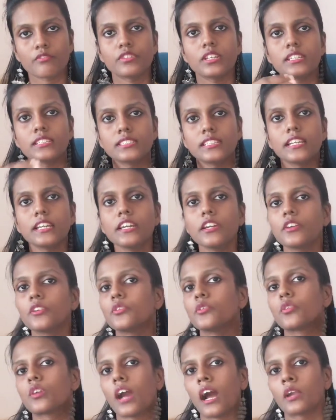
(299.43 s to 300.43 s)
They say
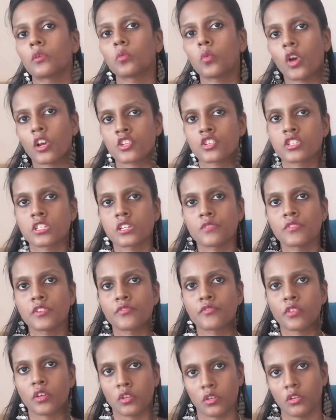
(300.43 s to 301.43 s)
you can't watch
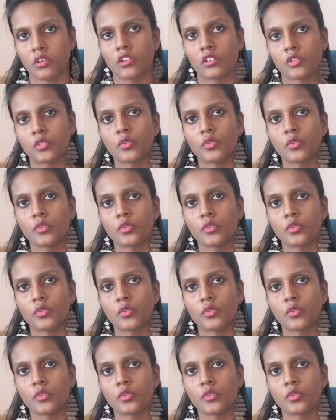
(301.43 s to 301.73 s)
TV for